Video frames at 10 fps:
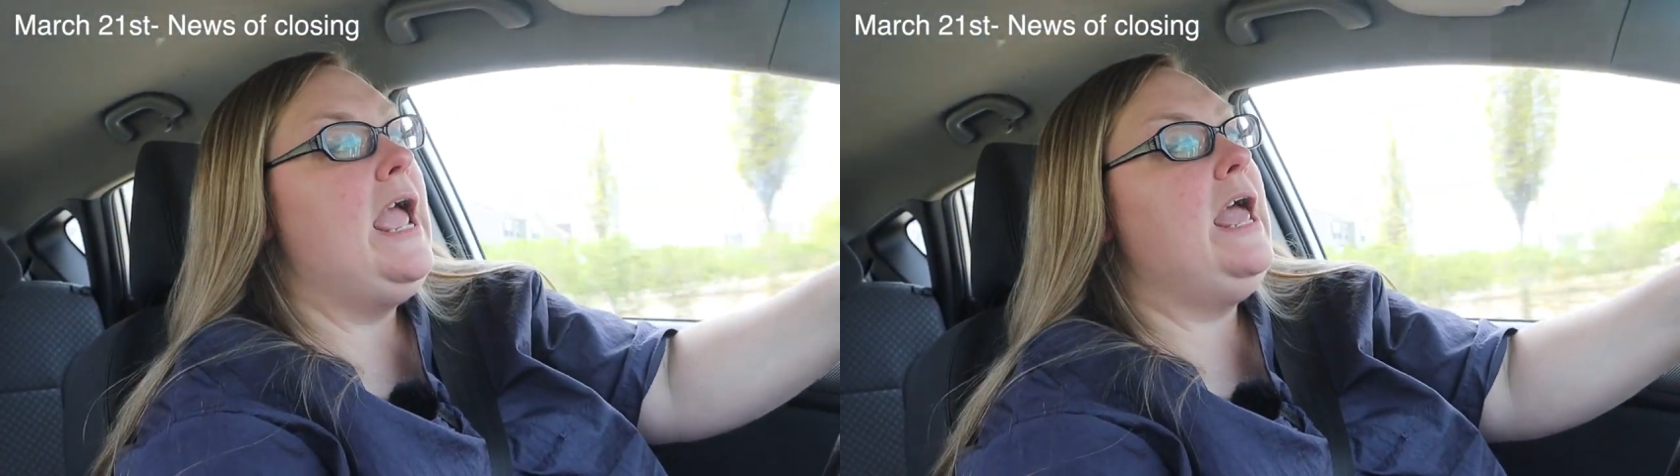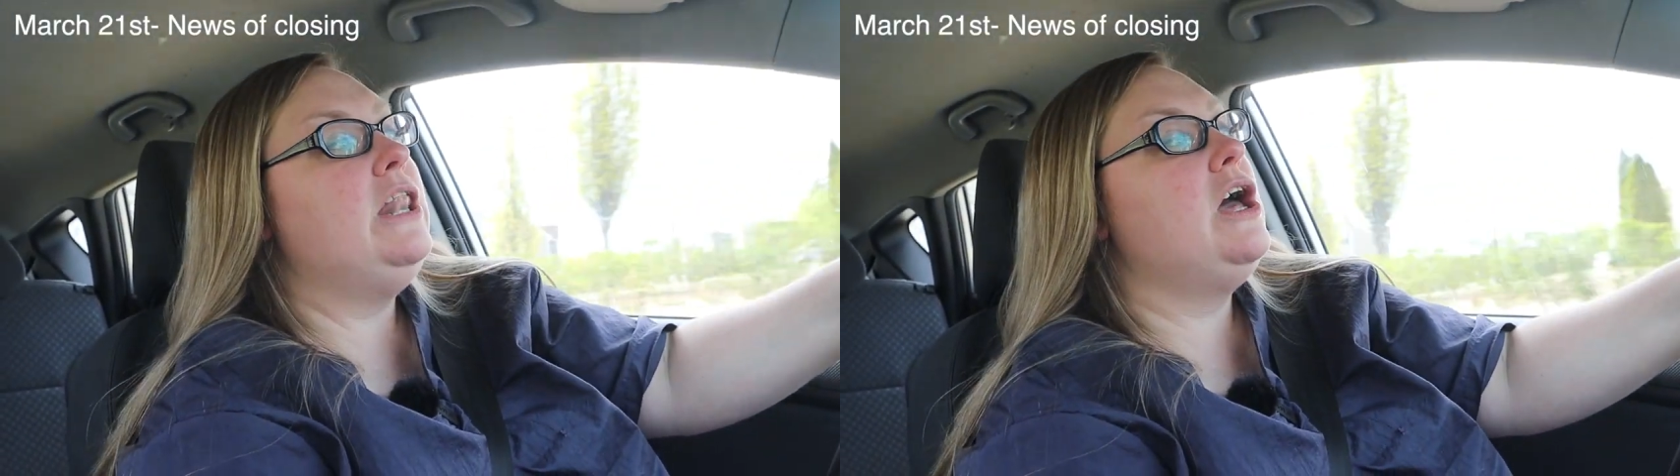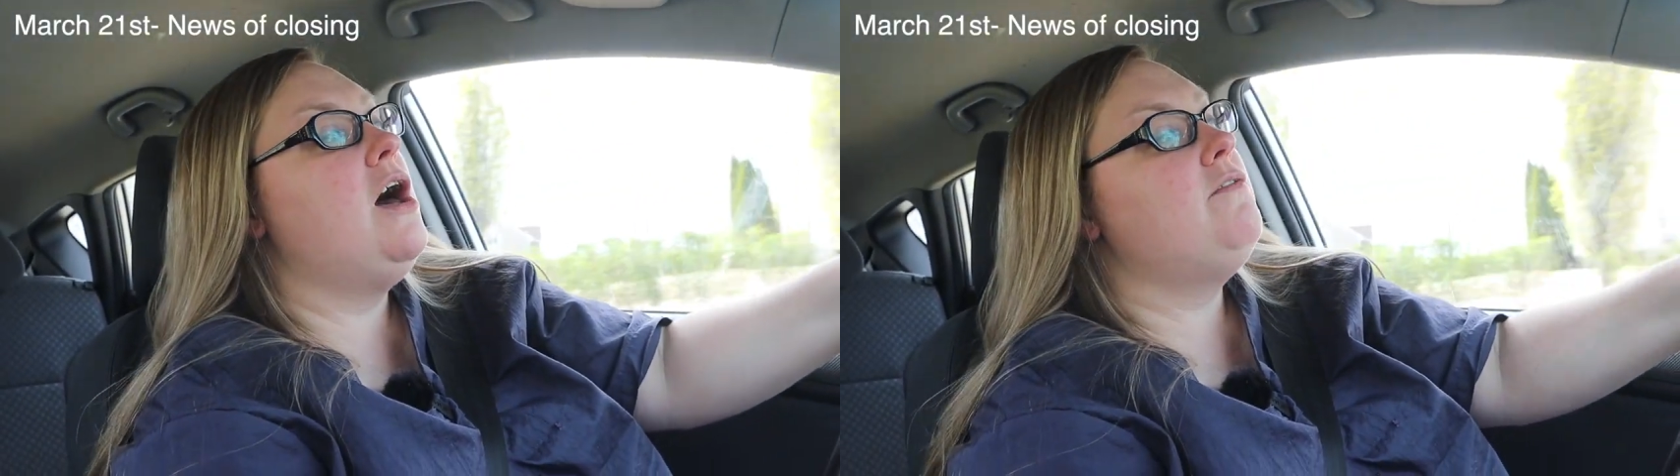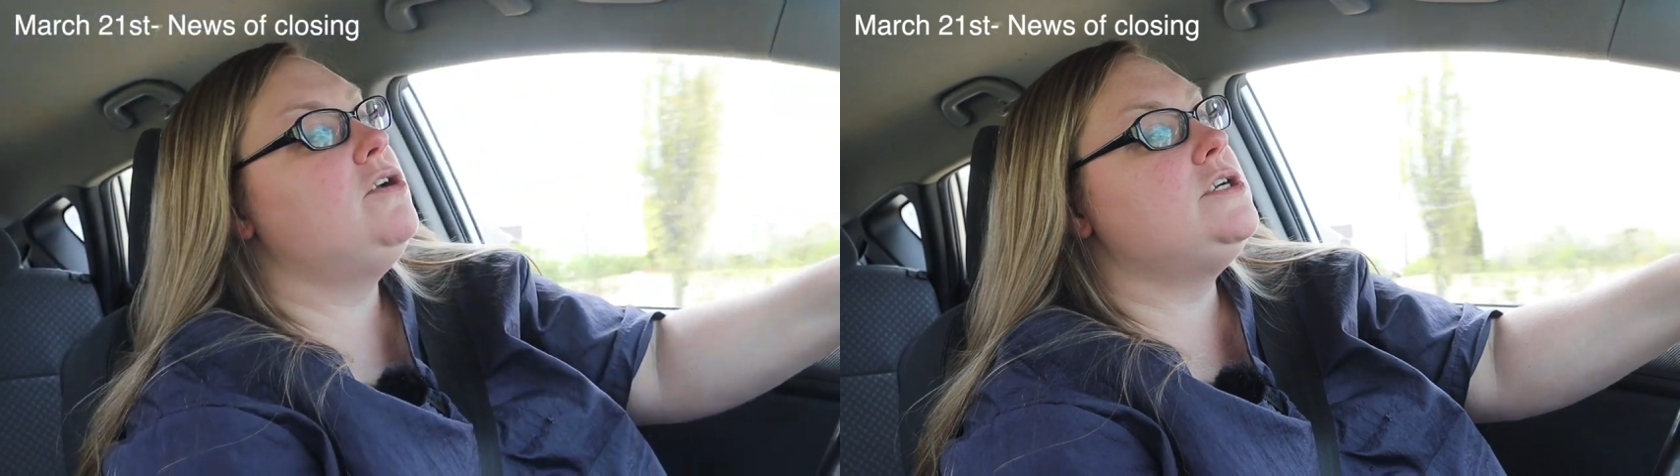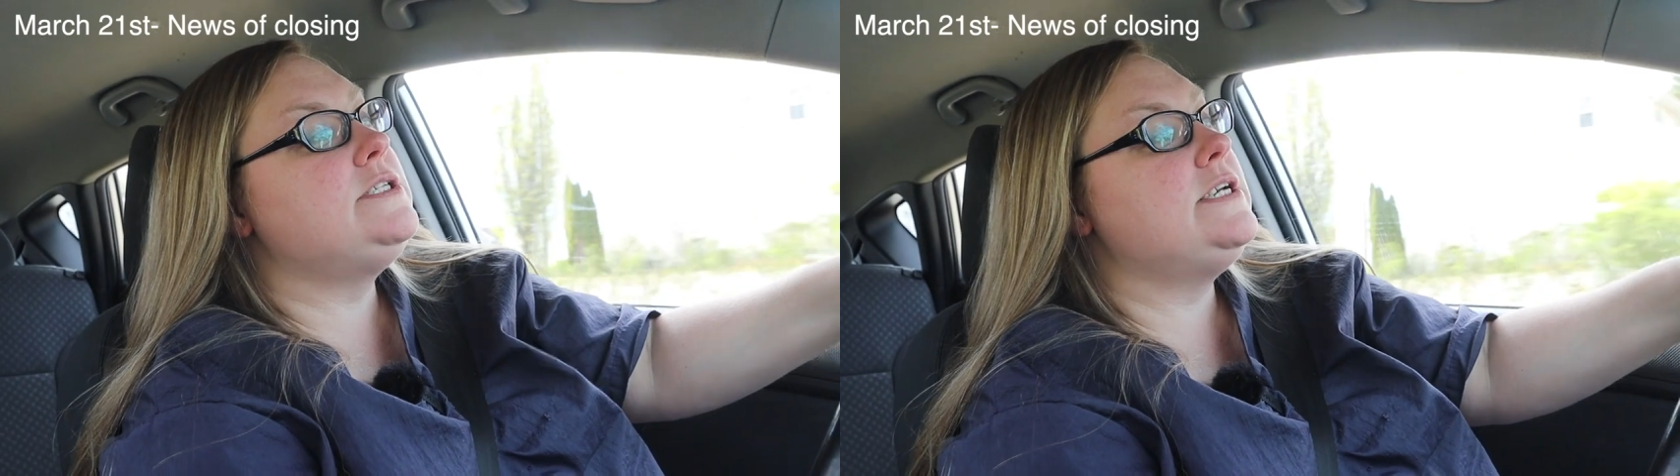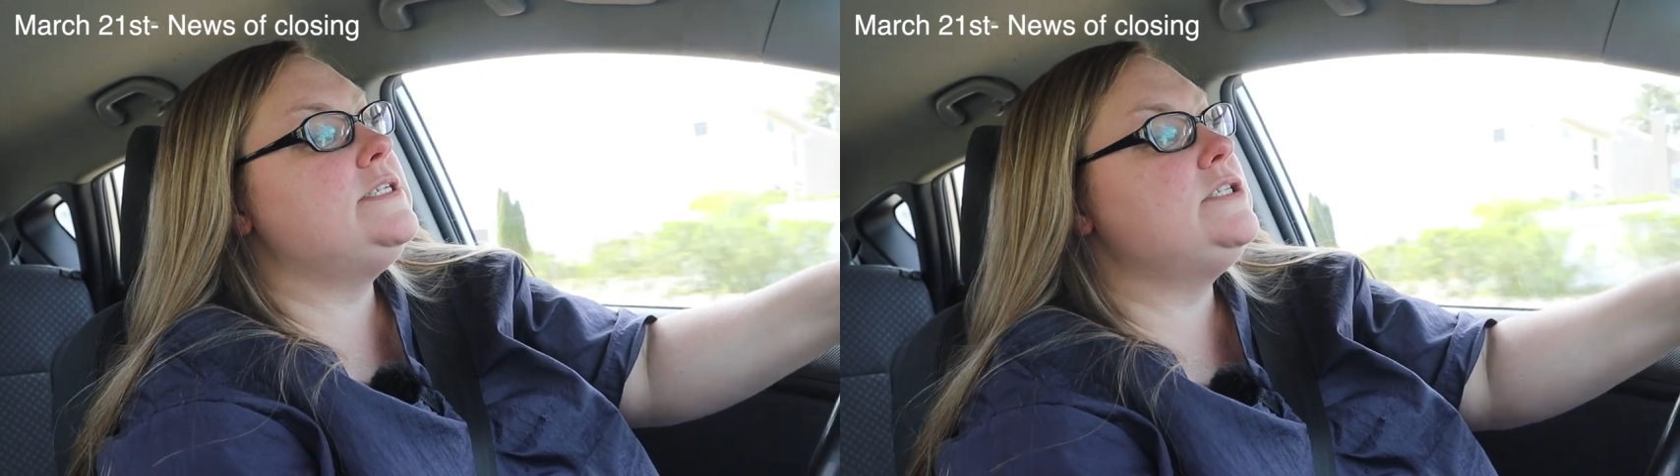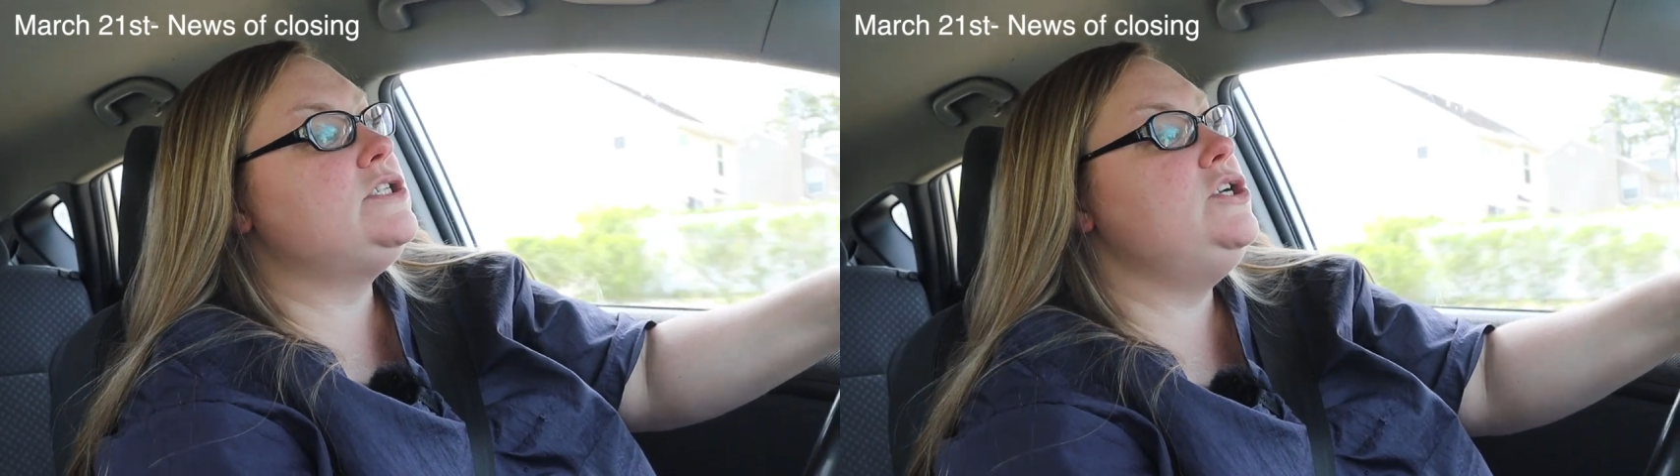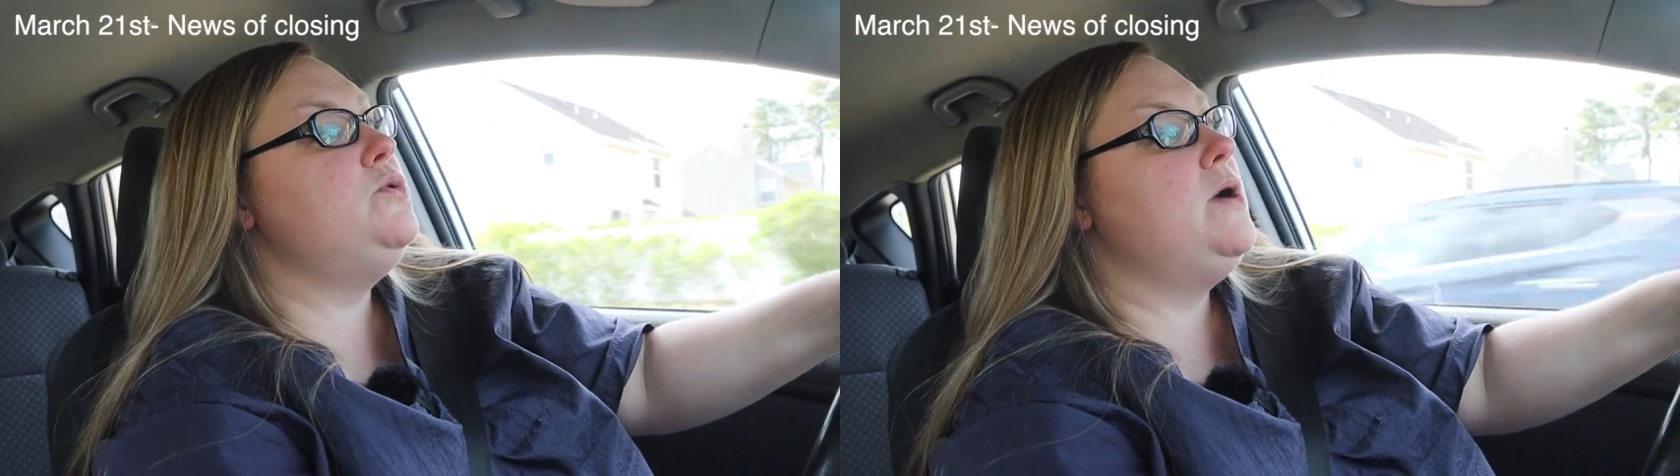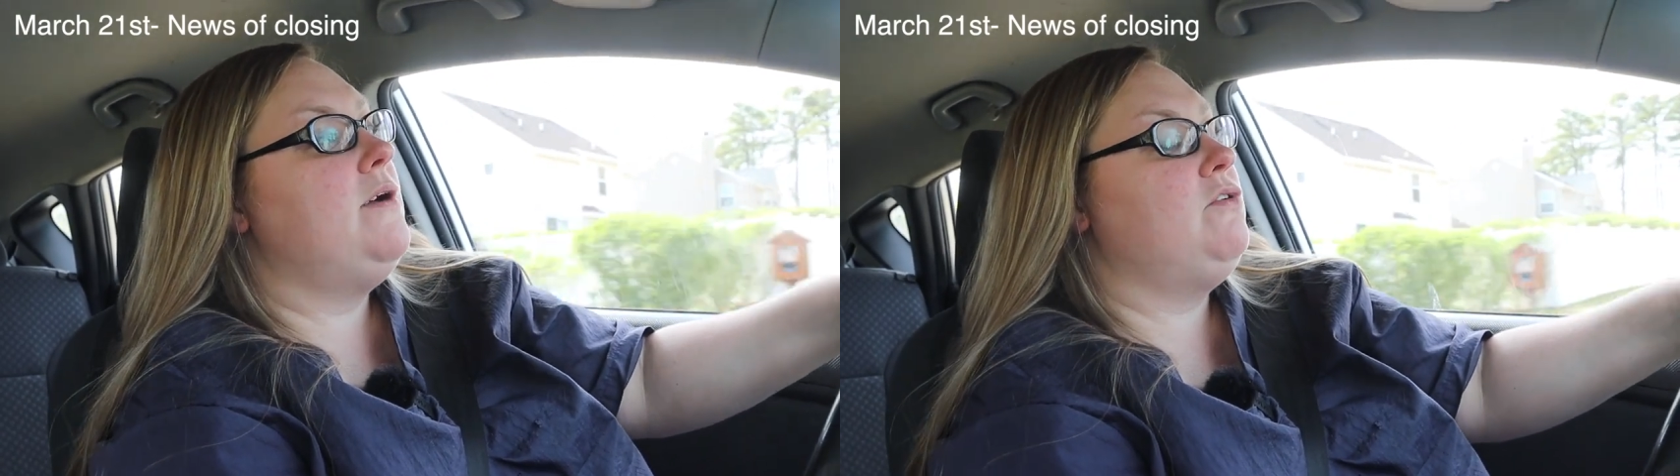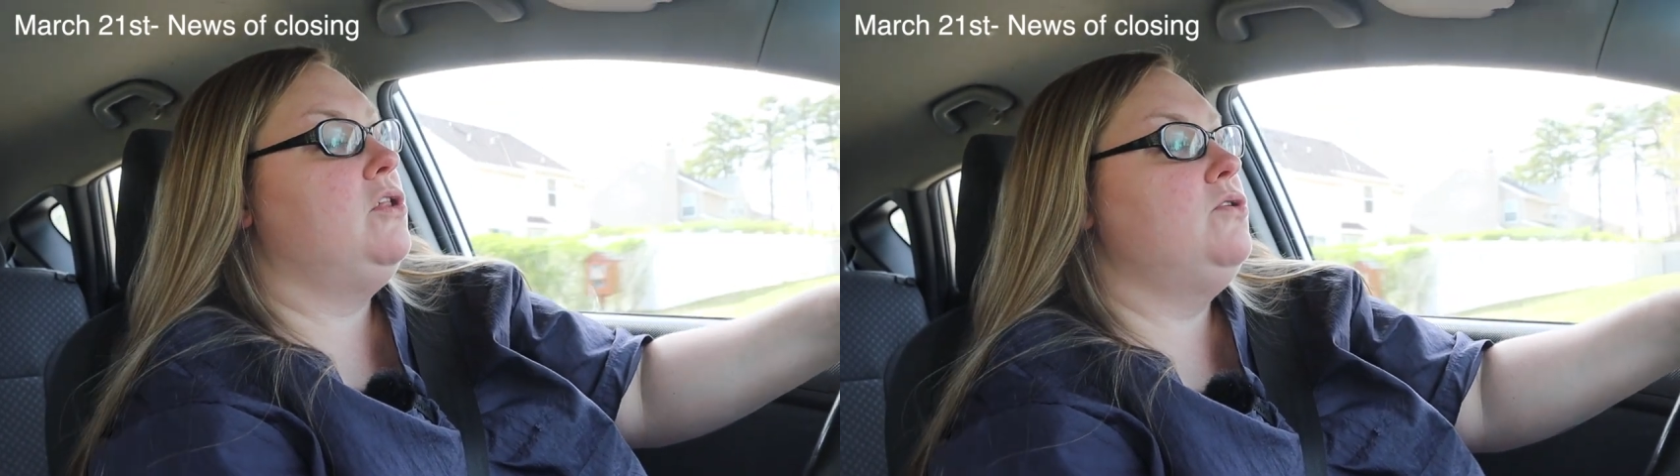and the governor says you
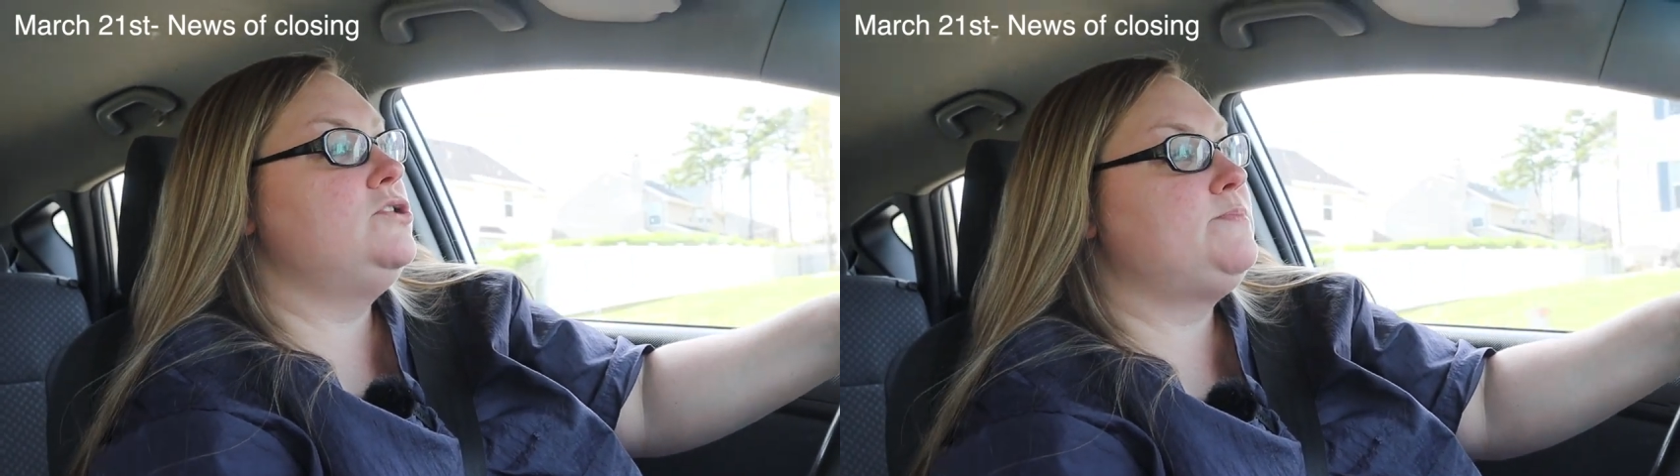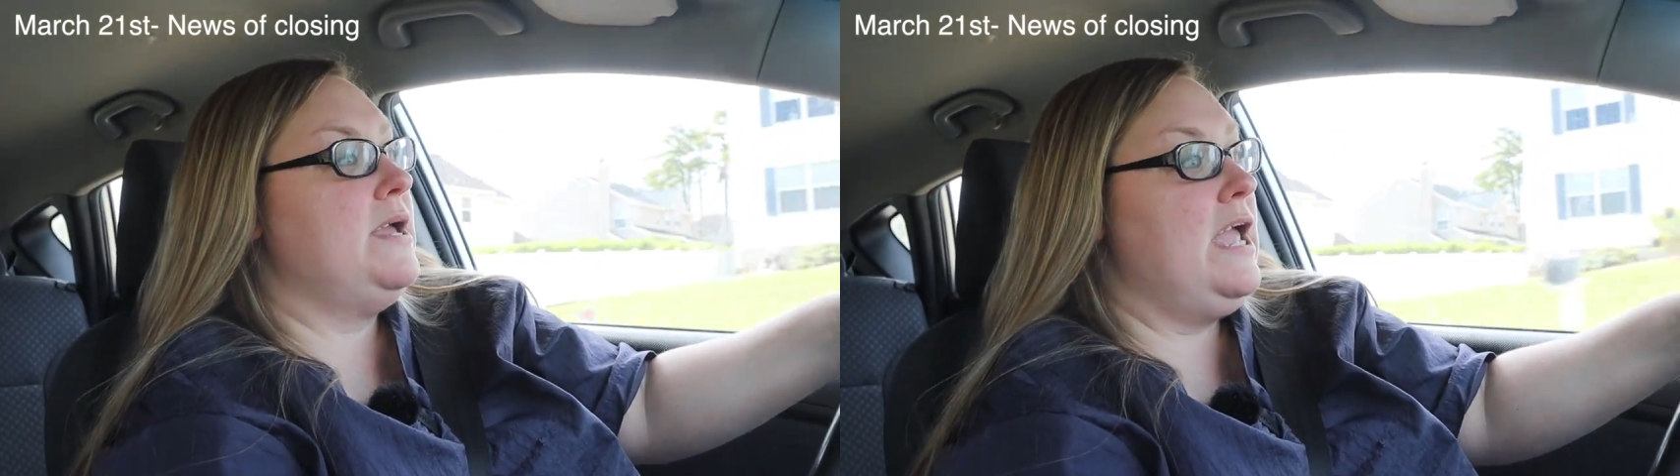have to close by